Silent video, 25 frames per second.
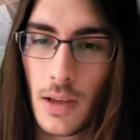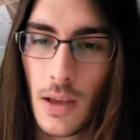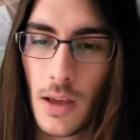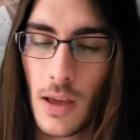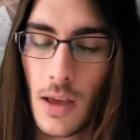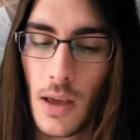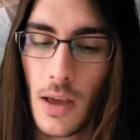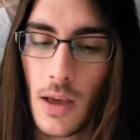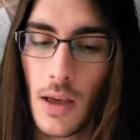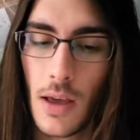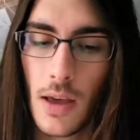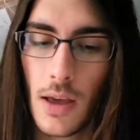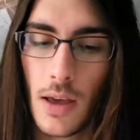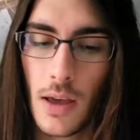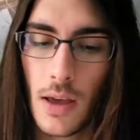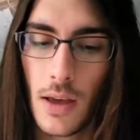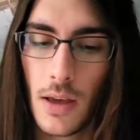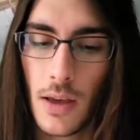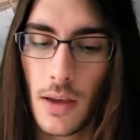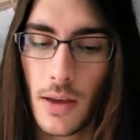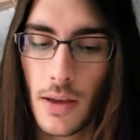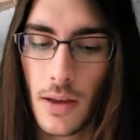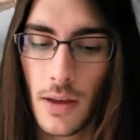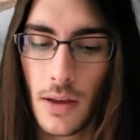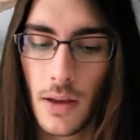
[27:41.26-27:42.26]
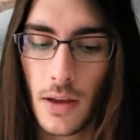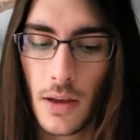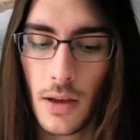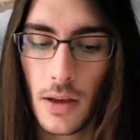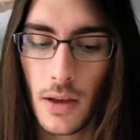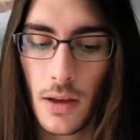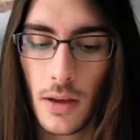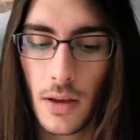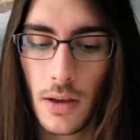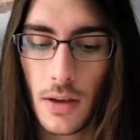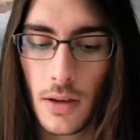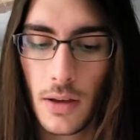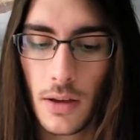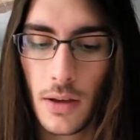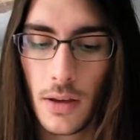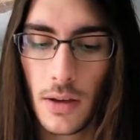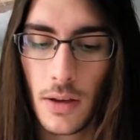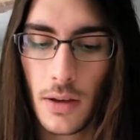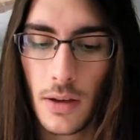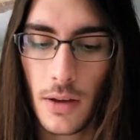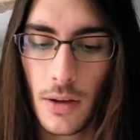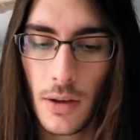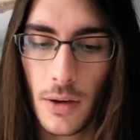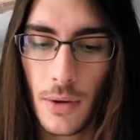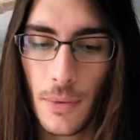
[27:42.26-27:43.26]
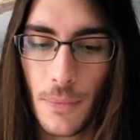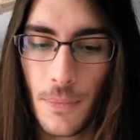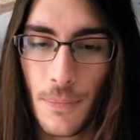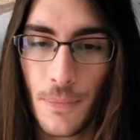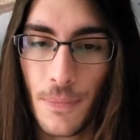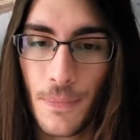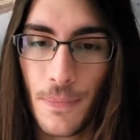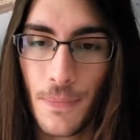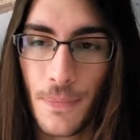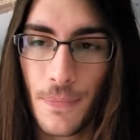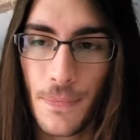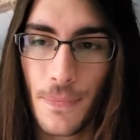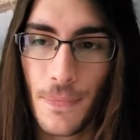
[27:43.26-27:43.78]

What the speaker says: [no speech]